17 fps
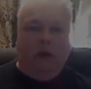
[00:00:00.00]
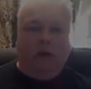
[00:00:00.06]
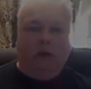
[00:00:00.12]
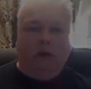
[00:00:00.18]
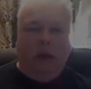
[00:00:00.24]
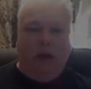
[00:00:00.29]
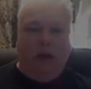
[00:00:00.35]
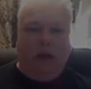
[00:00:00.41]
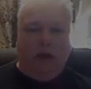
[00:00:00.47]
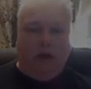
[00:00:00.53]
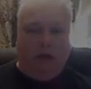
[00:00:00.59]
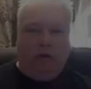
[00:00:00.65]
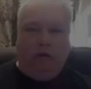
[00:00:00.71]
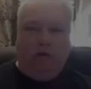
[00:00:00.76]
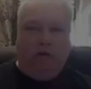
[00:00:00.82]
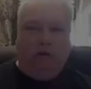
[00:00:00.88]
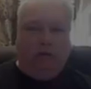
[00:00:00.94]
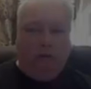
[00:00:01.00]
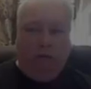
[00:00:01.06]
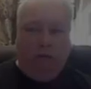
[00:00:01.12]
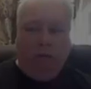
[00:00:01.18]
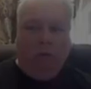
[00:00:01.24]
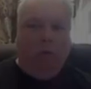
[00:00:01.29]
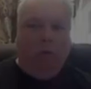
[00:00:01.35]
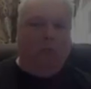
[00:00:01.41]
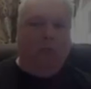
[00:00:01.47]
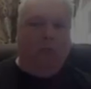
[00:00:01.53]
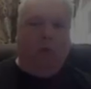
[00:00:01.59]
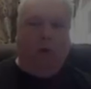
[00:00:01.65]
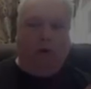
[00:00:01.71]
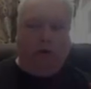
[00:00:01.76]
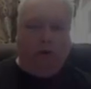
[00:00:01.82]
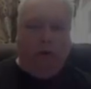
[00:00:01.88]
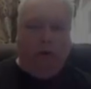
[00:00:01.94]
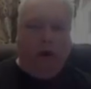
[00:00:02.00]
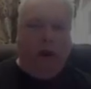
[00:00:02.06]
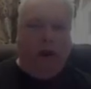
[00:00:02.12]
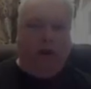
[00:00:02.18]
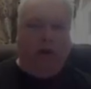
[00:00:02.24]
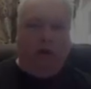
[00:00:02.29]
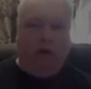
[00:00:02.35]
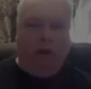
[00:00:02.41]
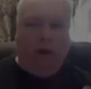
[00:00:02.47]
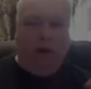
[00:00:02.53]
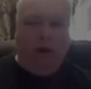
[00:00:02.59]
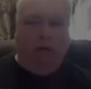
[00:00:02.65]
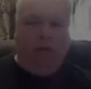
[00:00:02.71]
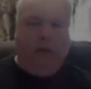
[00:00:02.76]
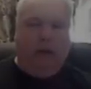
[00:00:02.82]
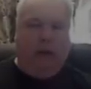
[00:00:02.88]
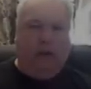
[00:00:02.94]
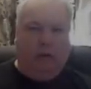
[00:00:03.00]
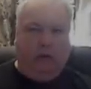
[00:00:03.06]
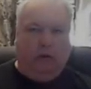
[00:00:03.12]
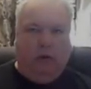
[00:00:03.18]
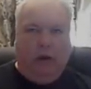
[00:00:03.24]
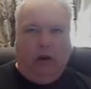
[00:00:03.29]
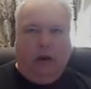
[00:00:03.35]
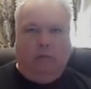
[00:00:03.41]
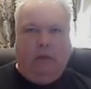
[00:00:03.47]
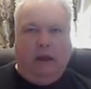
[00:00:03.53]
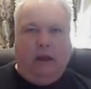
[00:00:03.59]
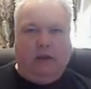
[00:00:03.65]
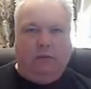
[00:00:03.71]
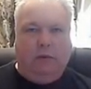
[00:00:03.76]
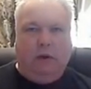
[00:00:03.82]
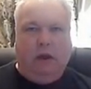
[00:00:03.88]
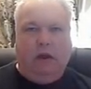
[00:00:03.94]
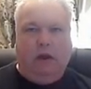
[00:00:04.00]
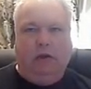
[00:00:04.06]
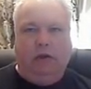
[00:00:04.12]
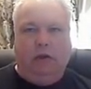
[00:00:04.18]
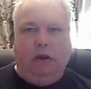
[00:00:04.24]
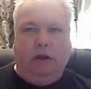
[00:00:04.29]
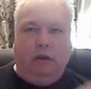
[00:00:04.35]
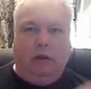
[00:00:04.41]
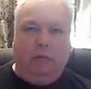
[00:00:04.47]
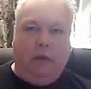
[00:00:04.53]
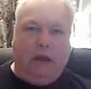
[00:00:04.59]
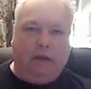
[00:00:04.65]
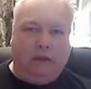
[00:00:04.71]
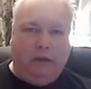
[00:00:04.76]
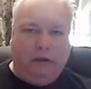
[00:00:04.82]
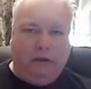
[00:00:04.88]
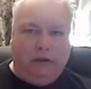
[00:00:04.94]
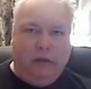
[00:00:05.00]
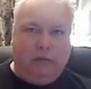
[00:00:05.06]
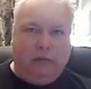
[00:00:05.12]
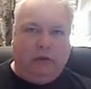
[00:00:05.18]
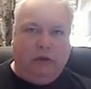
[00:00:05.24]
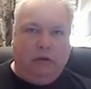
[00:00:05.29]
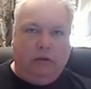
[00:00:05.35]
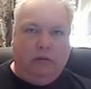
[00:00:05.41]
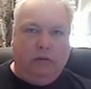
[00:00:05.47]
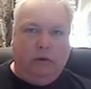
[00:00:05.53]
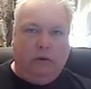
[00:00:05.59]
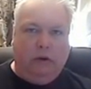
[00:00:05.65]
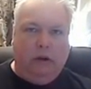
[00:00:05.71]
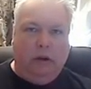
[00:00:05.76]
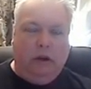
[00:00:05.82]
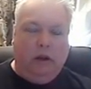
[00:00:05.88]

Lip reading: That changed more and more trade, because it created mass production and then mass consumption.